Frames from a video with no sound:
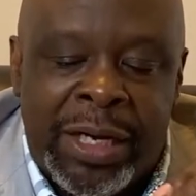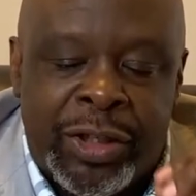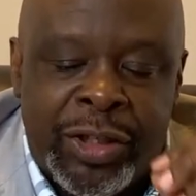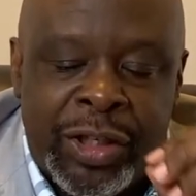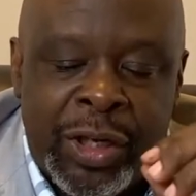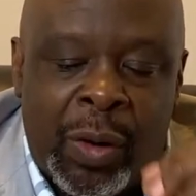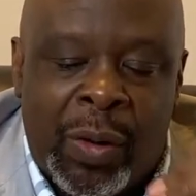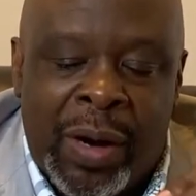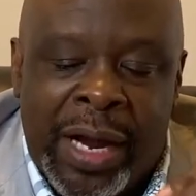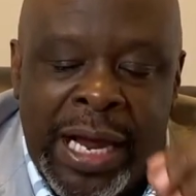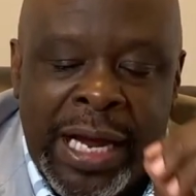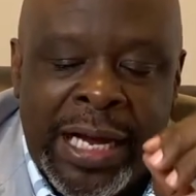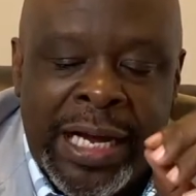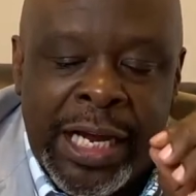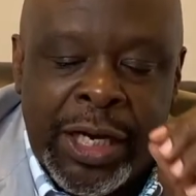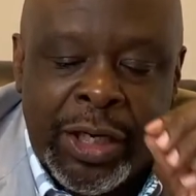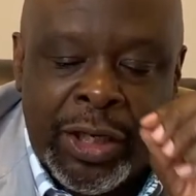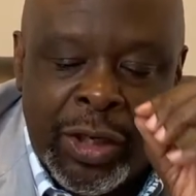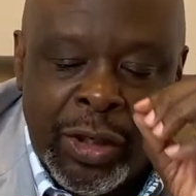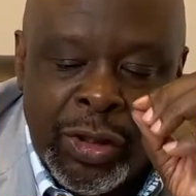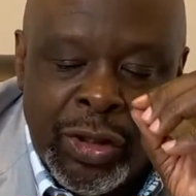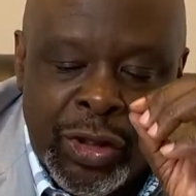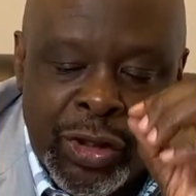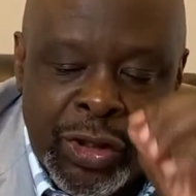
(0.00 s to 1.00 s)
so it can
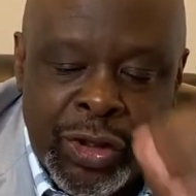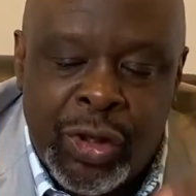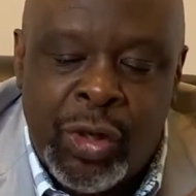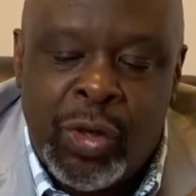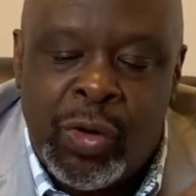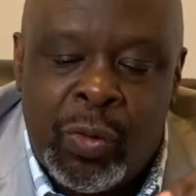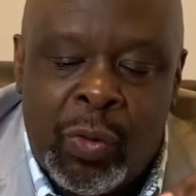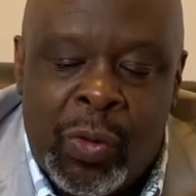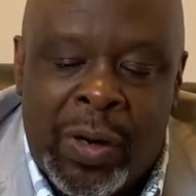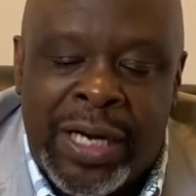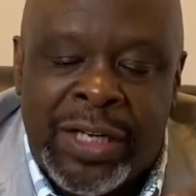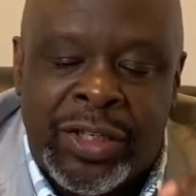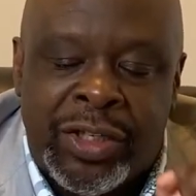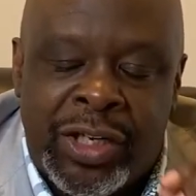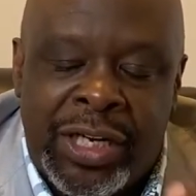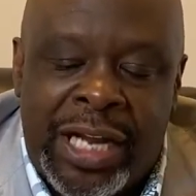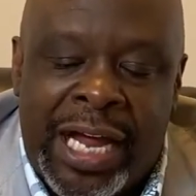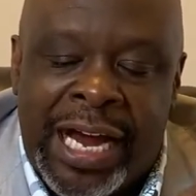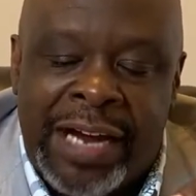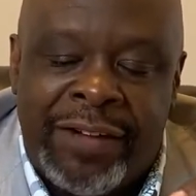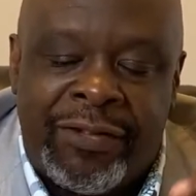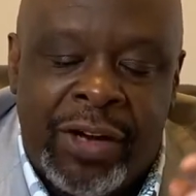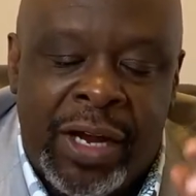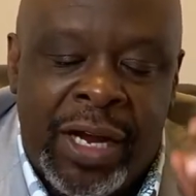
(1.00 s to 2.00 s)
consume one's
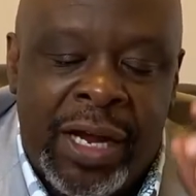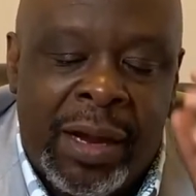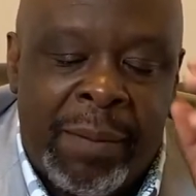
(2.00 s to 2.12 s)
life